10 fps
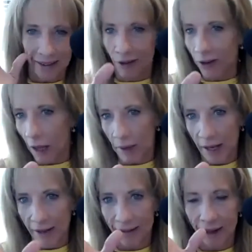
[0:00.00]
little
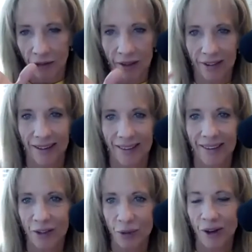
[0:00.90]
gummies, things like that.
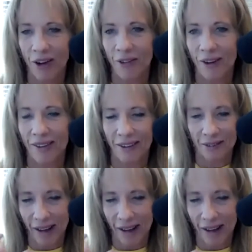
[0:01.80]
That's what you always write those.